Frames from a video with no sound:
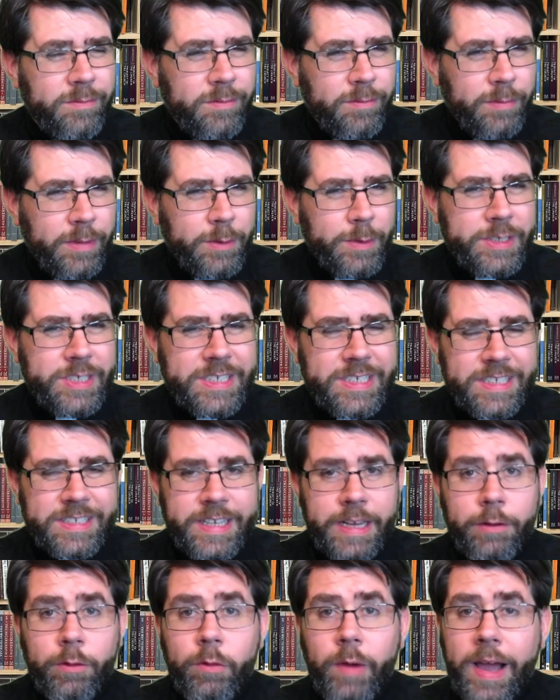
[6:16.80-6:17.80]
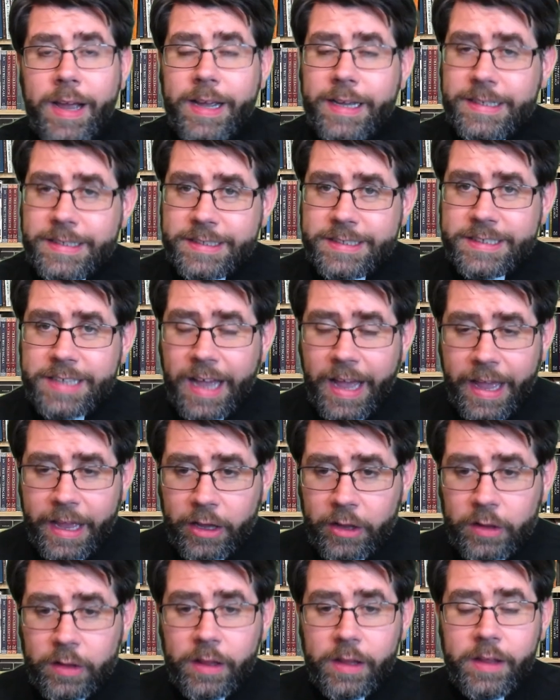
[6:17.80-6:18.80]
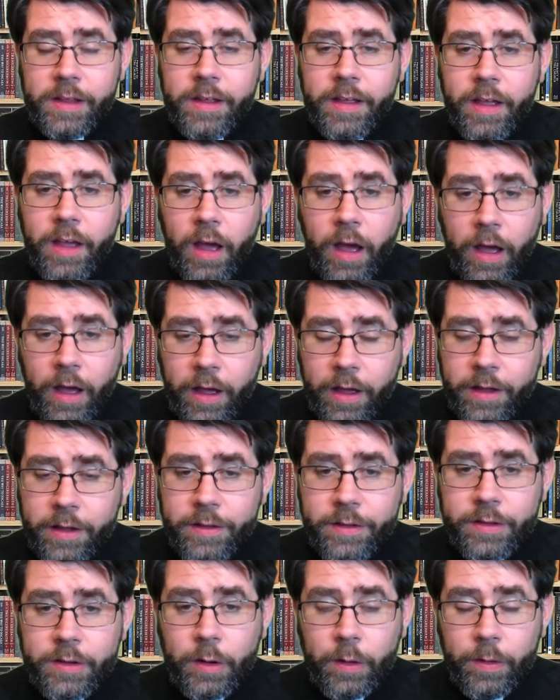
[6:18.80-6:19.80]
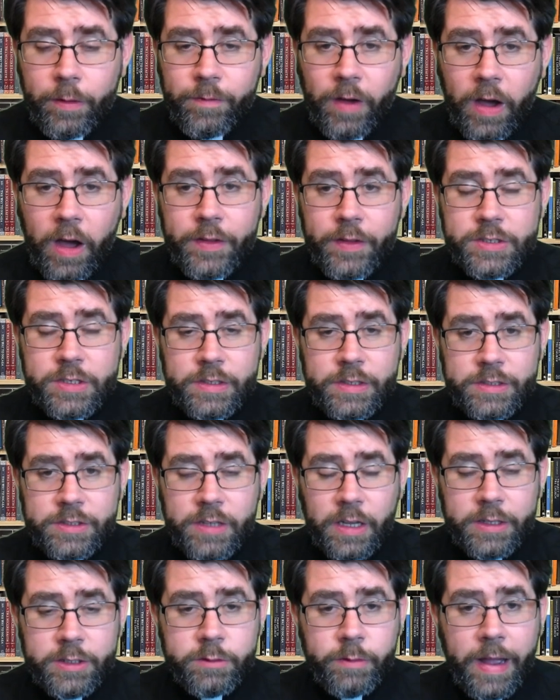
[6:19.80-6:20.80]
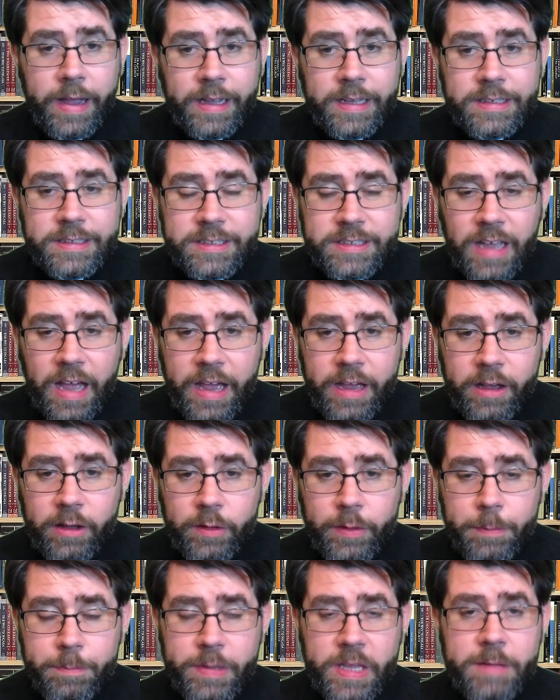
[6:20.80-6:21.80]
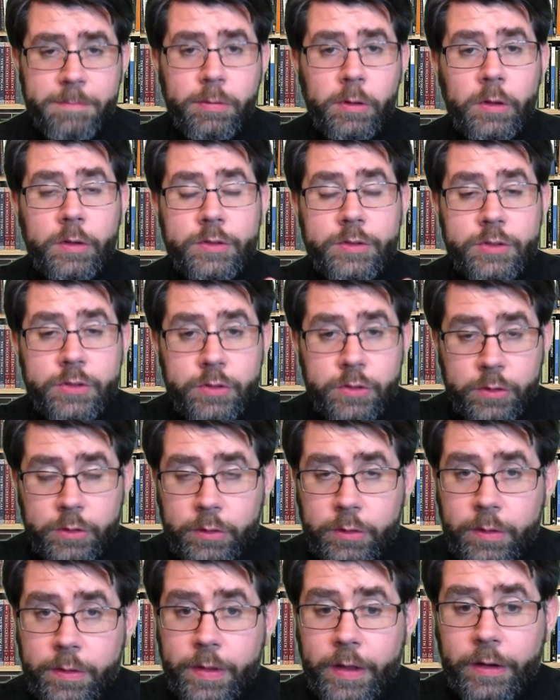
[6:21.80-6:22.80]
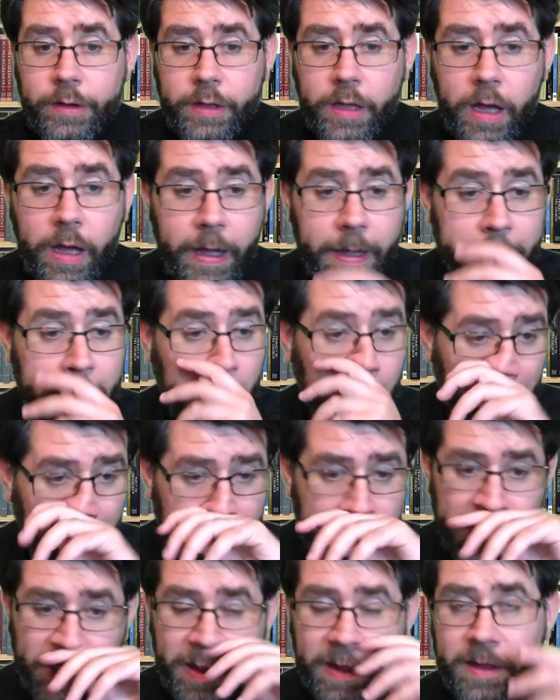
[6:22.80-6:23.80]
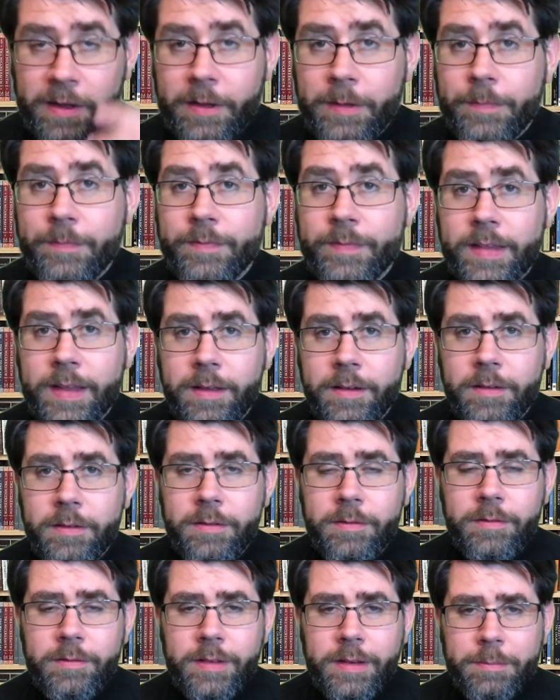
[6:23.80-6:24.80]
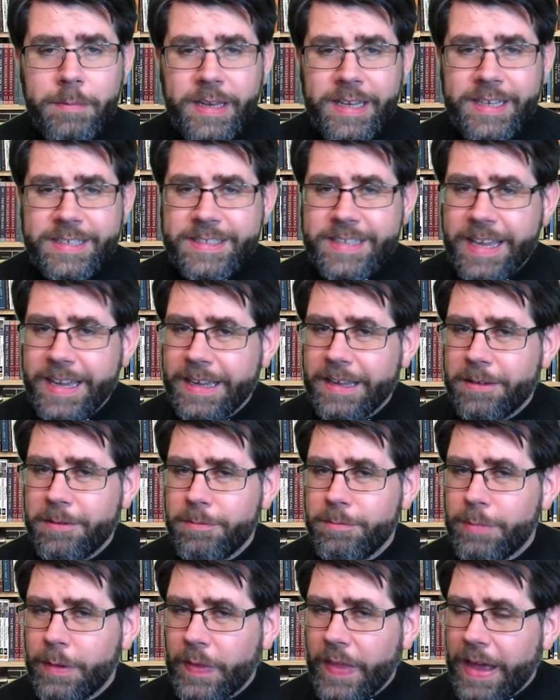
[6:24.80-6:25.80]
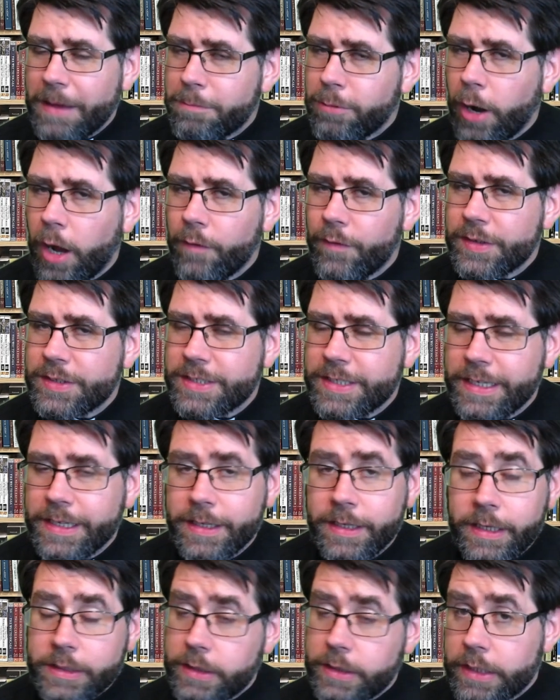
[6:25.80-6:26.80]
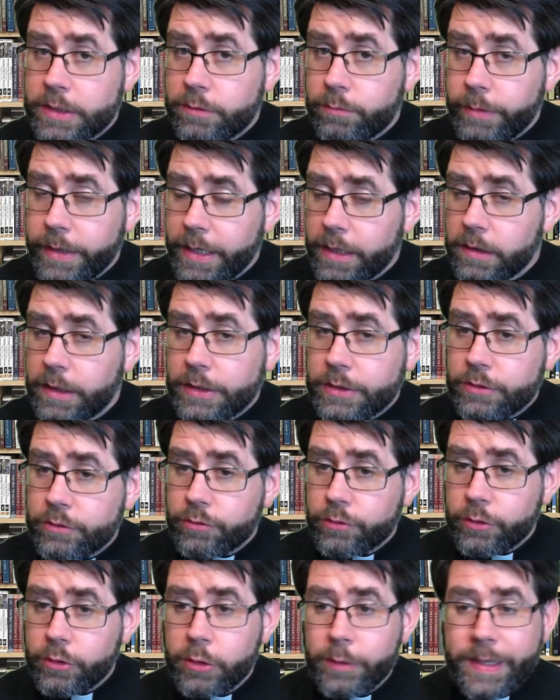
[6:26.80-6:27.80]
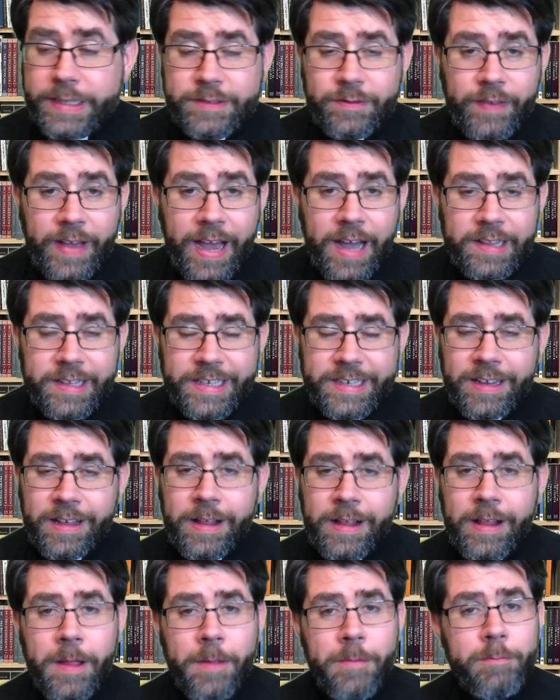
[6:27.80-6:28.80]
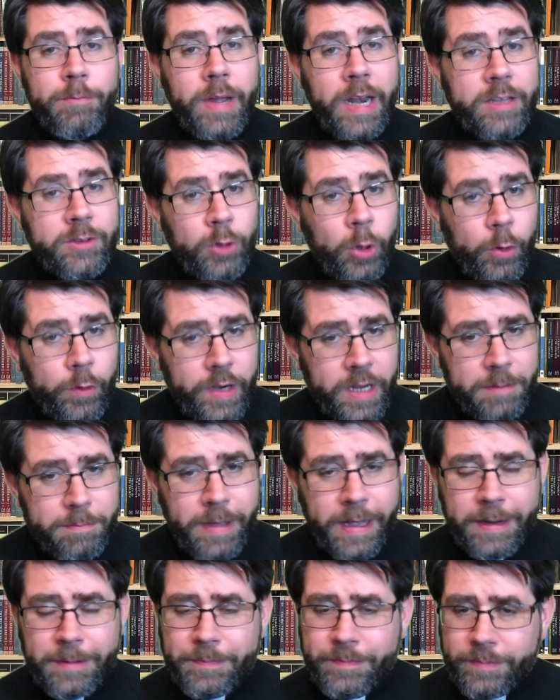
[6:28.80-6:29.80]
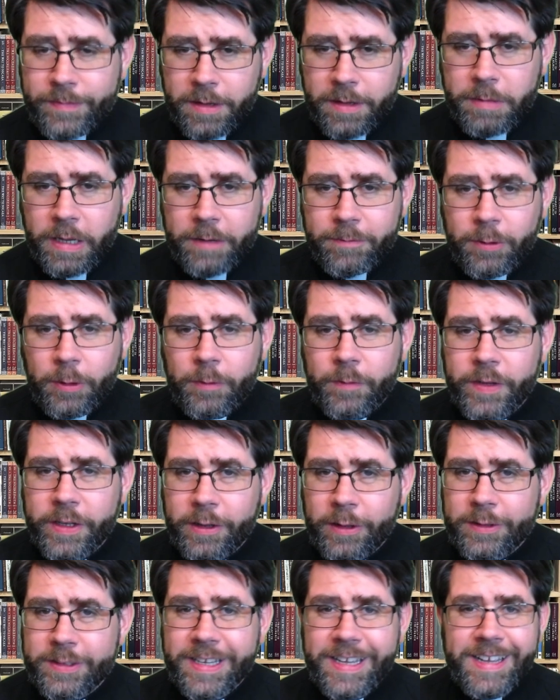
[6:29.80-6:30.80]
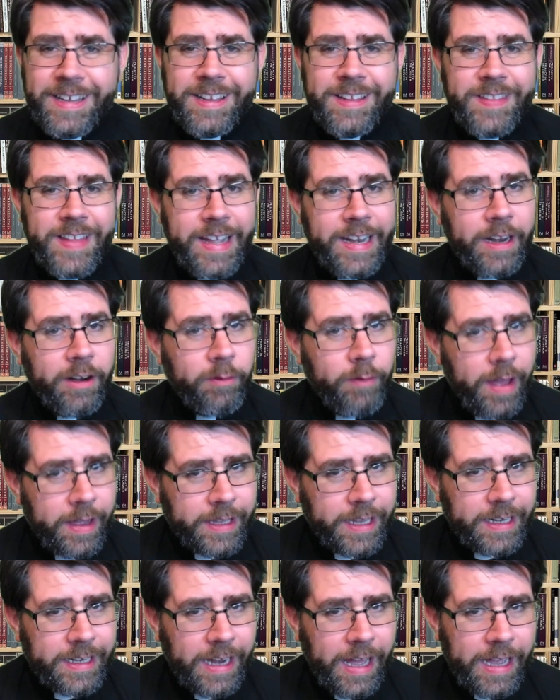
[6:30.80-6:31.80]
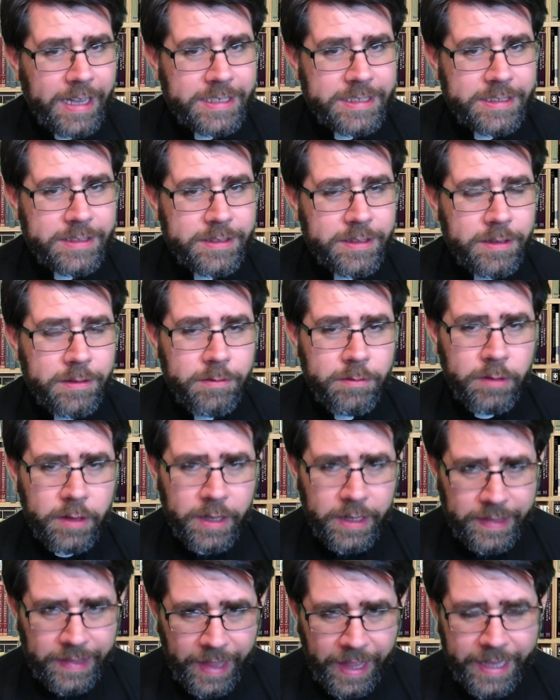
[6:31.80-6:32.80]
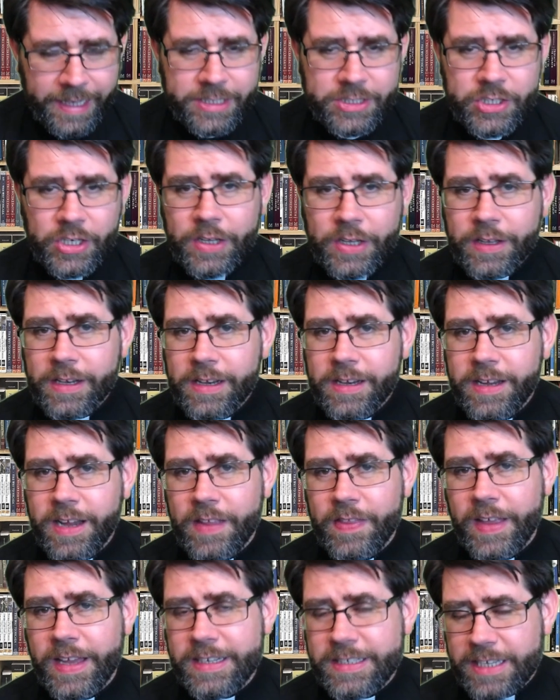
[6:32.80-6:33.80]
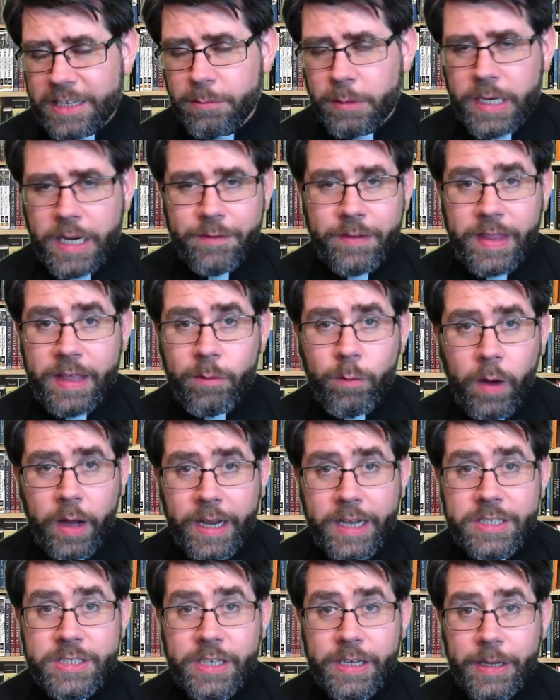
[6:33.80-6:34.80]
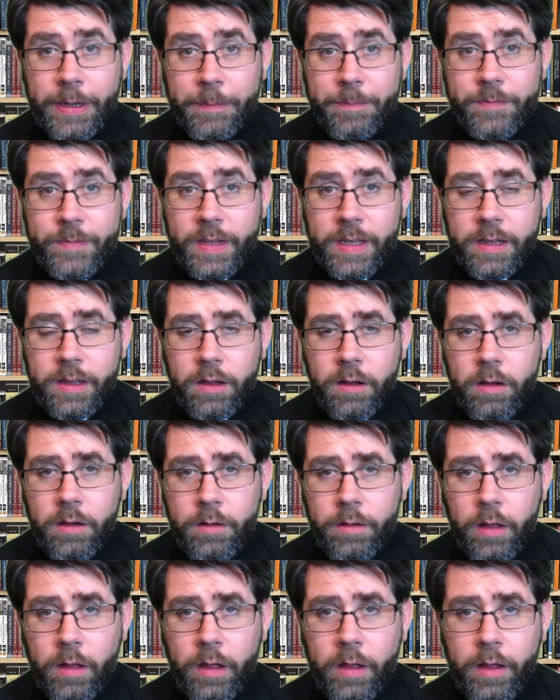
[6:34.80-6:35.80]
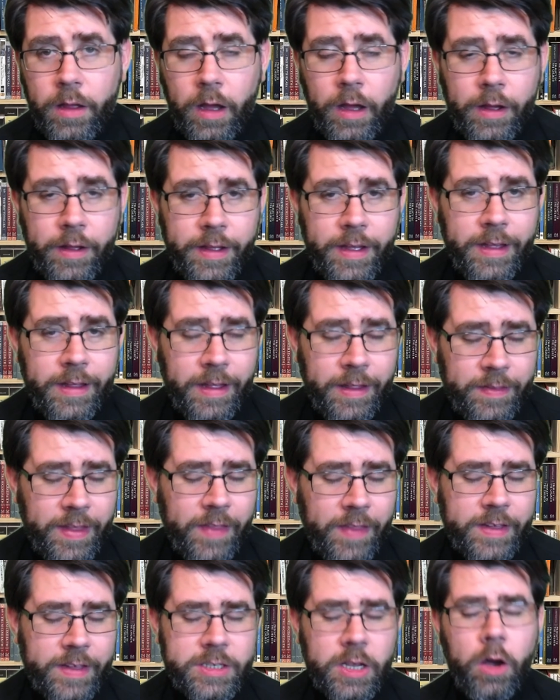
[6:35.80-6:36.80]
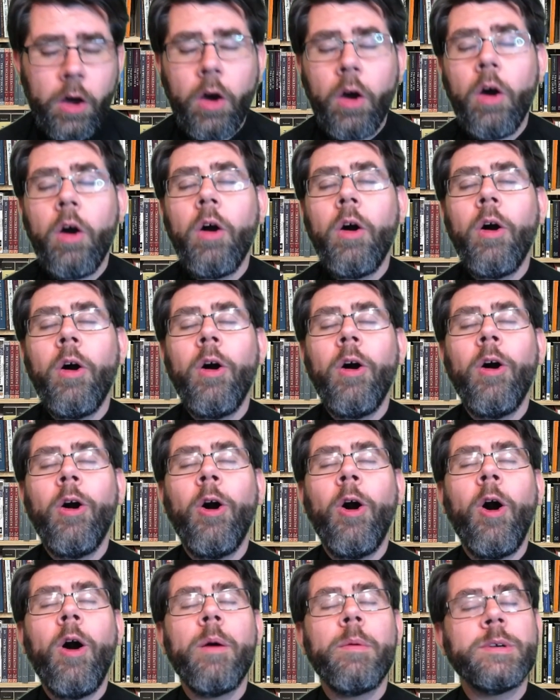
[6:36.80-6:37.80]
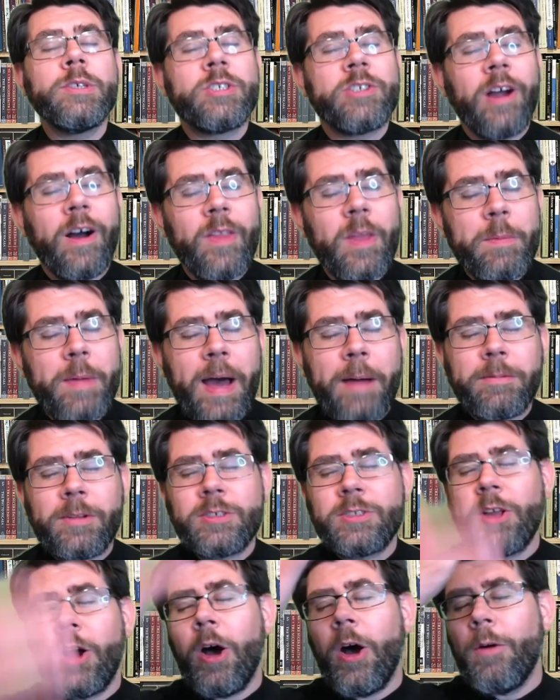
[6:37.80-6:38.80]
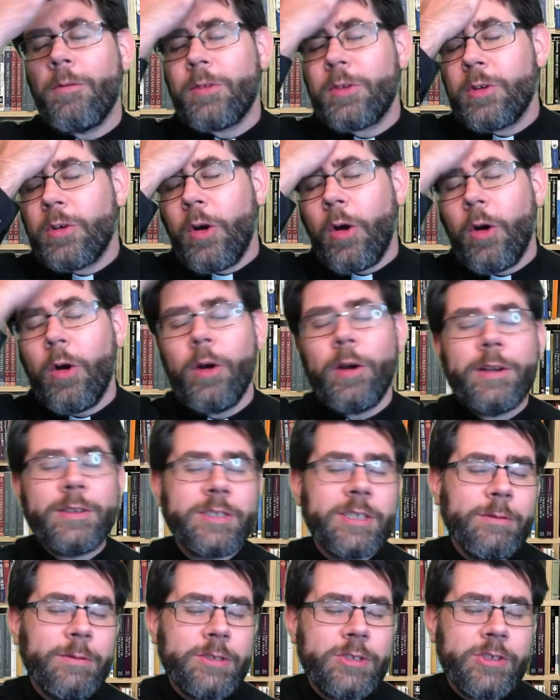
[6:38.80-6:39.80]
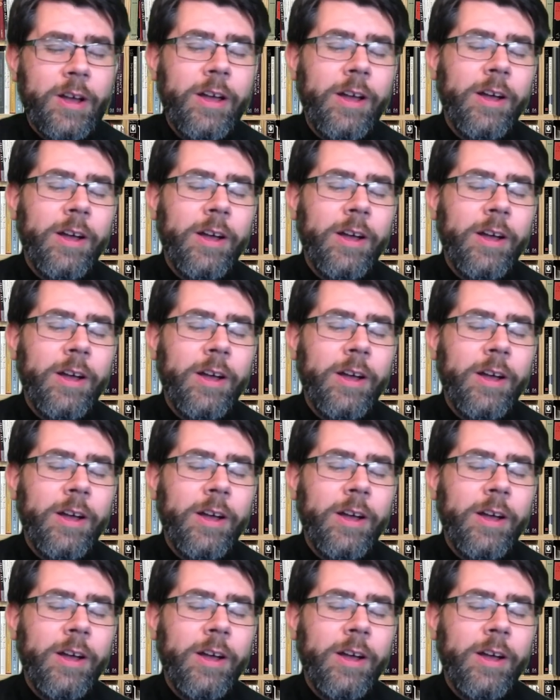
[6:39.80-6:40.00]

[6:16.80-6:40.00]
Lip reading: which is to say reconcile, the fathers to the sons, reconcile the people to their God. But he's saying, but that prophecy, it's real, it's true, it's valid, but it's already been fulfilled. They didn't recognize Elijah, and they did whatever they wanted to him. And then they said, oh, it was John the Baptist. Of course it was John.